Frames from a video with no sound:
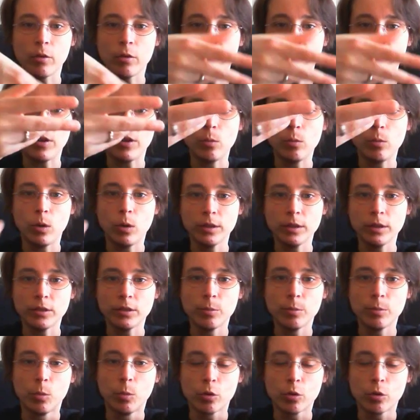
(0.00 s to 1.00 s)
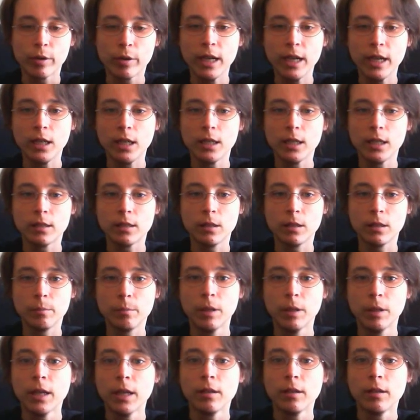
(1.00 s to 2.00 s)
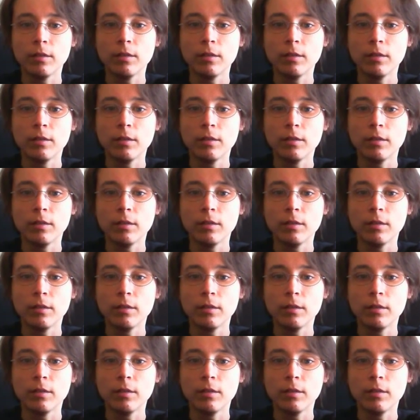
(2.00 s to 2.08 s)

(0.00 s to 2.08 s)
or if I want more realism,